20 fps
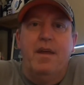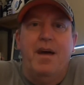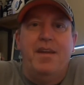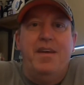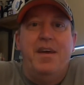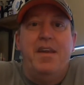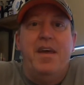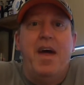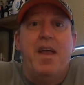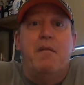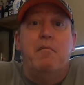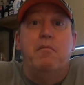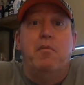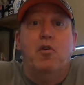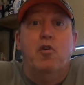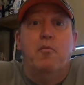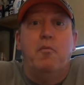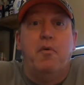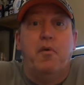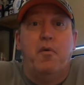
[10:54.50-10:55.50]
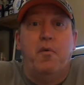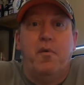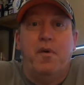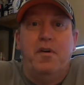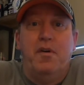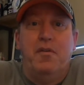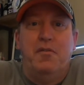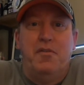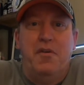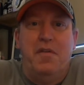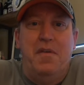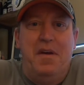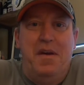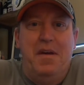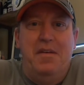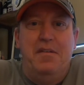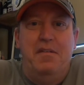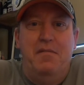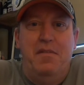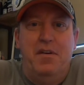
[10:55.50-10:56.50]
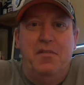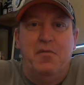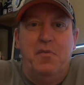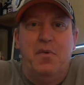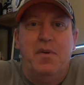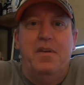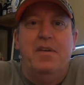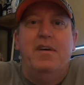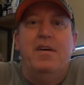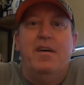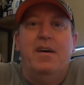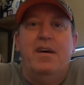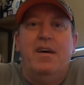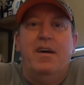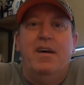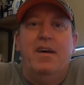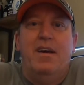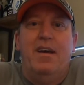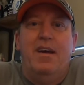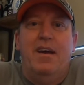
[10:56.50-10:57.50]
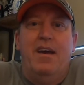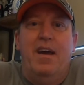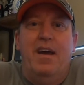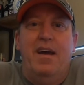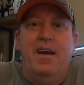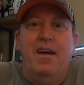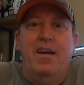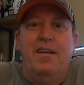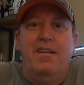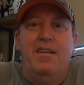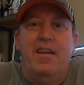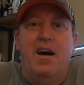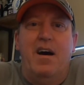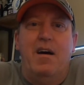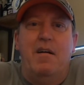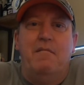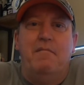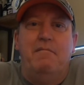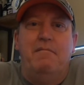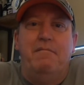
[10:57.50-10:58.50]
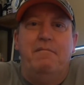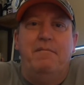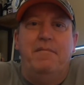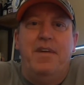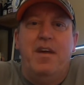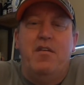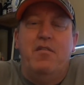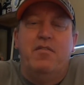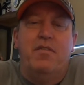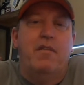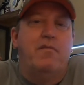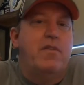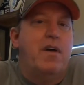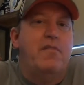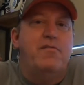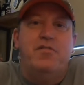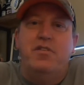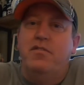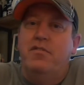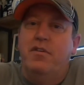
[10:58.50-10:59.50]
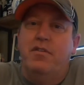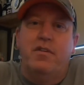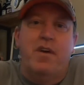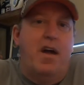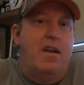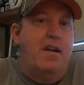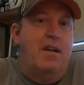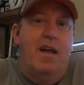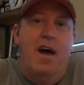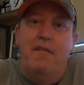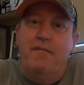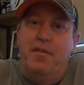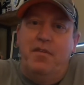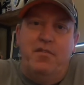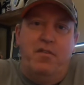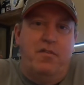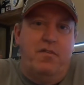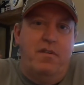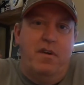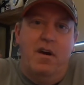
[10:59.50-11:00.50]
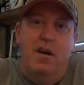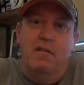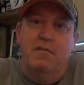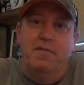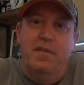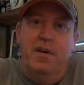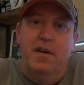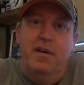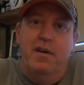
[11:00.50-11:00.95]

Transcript: I did add a blooper reel to the end of this one, and you know, sometimes you just got to laugh at yourself,